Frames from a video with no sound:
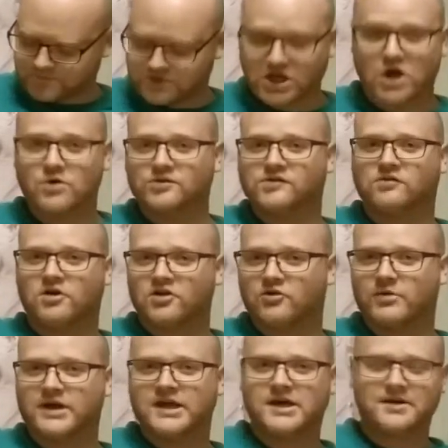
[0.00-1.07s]
Tones are all the
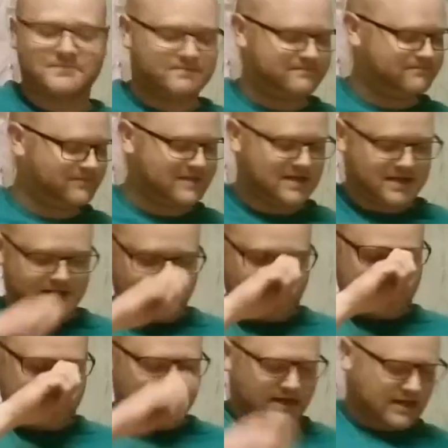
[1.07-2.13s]
way up.
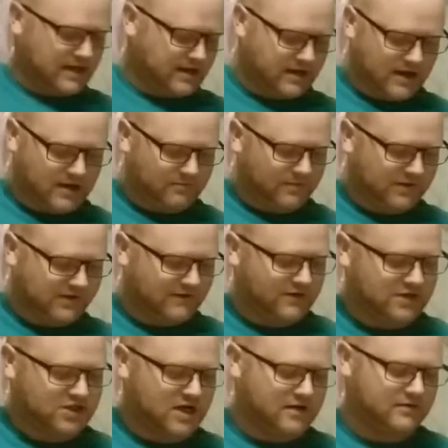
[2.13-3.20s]
And let's give it
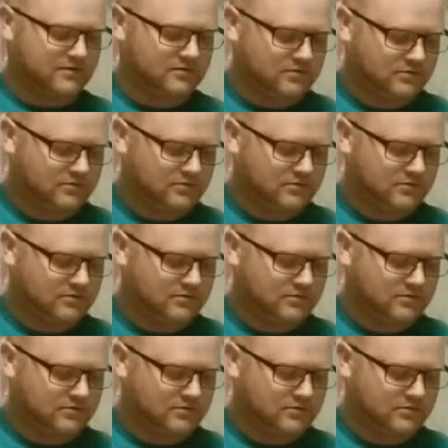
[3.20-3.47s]
a shot.